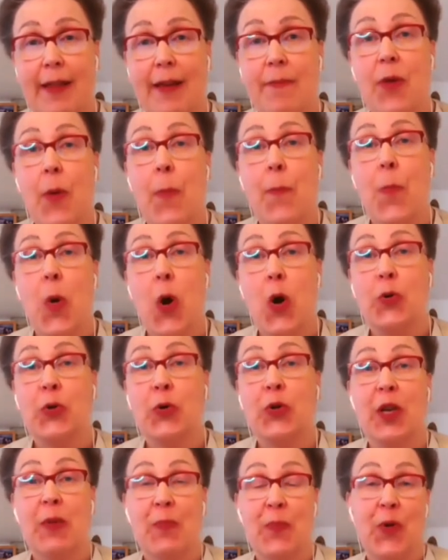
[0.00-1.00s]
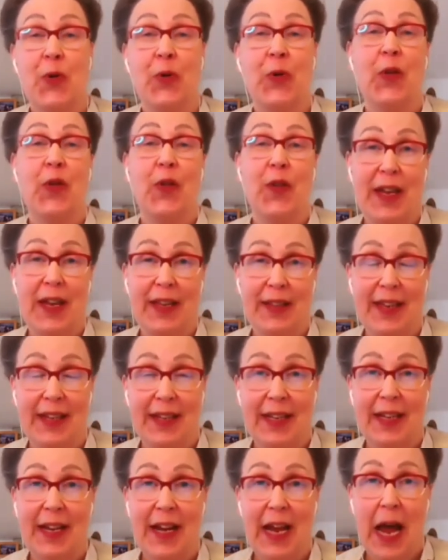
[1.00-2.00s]
the most important thing that
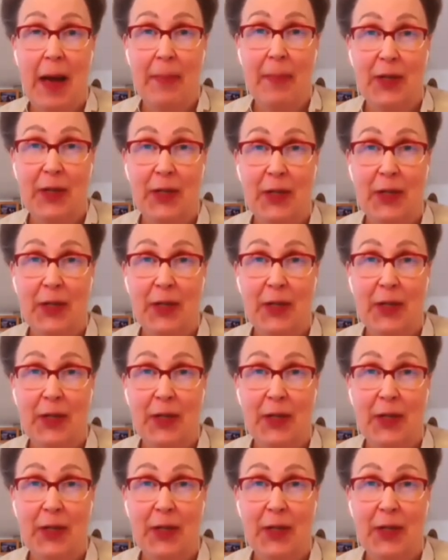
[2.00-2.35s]
can happen